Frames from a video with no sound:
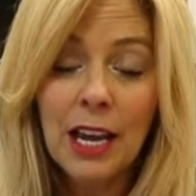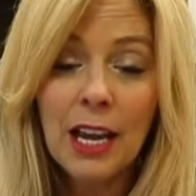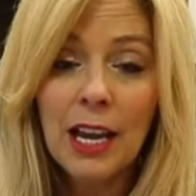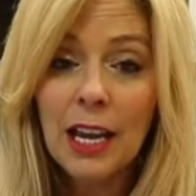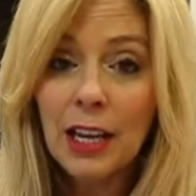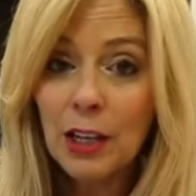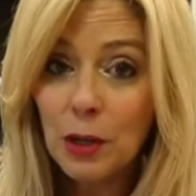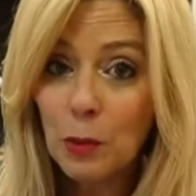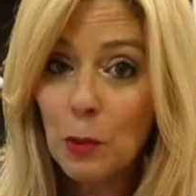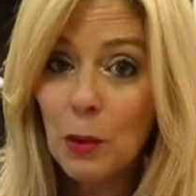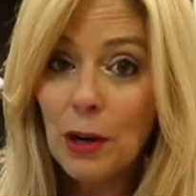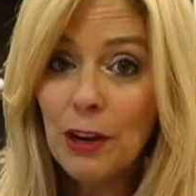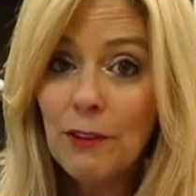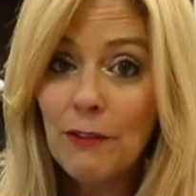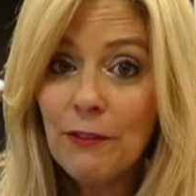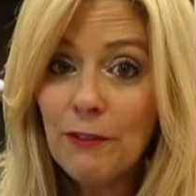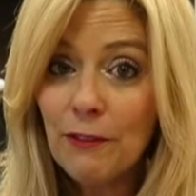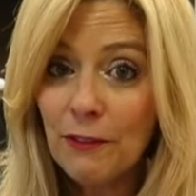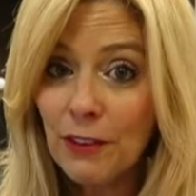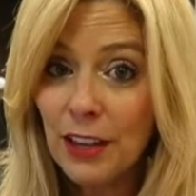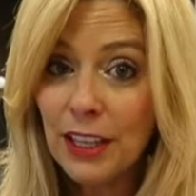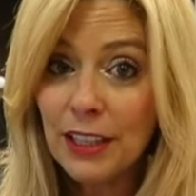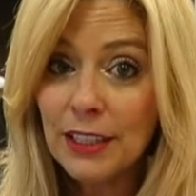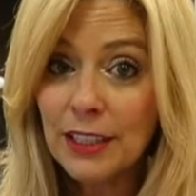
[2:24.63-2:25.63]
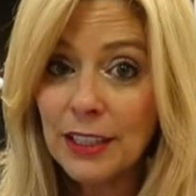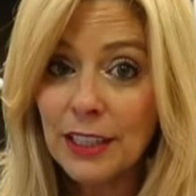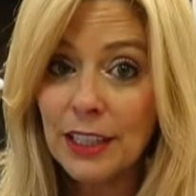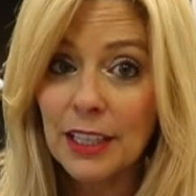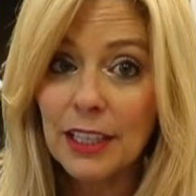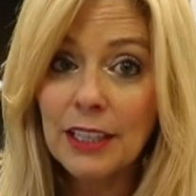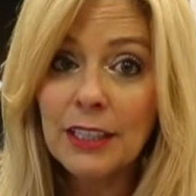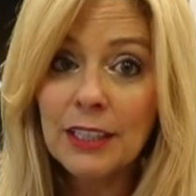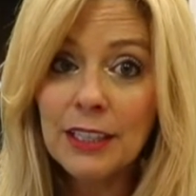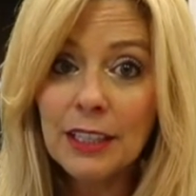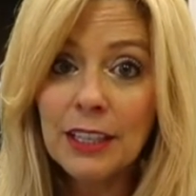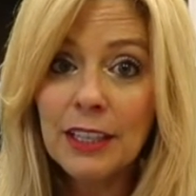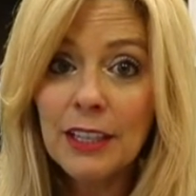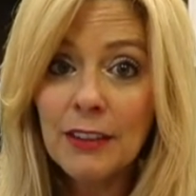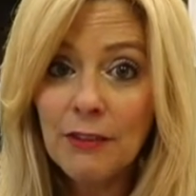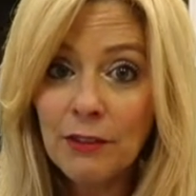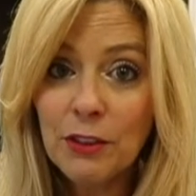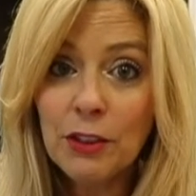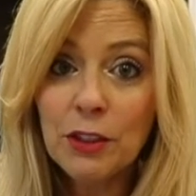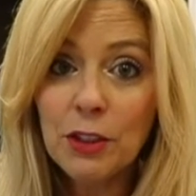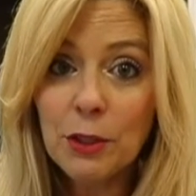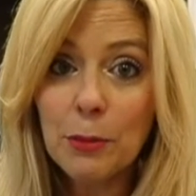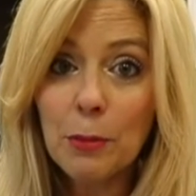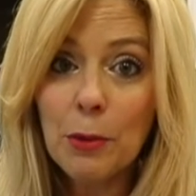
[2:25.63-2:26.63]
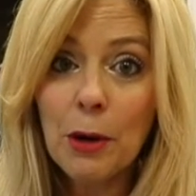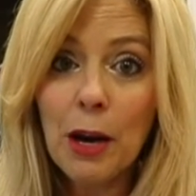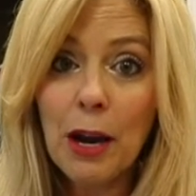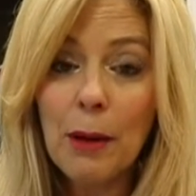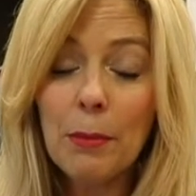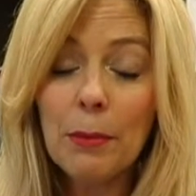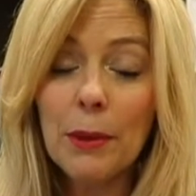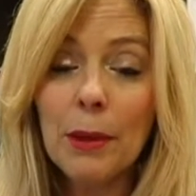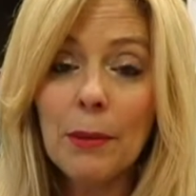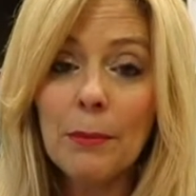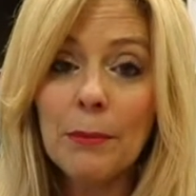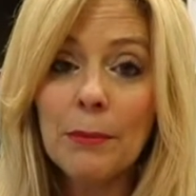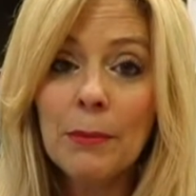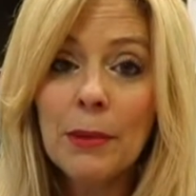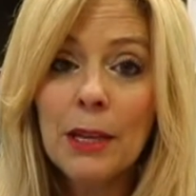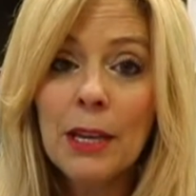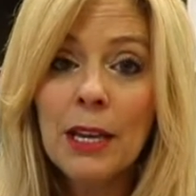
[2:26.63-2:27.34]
and you want to fix it if there's a problem.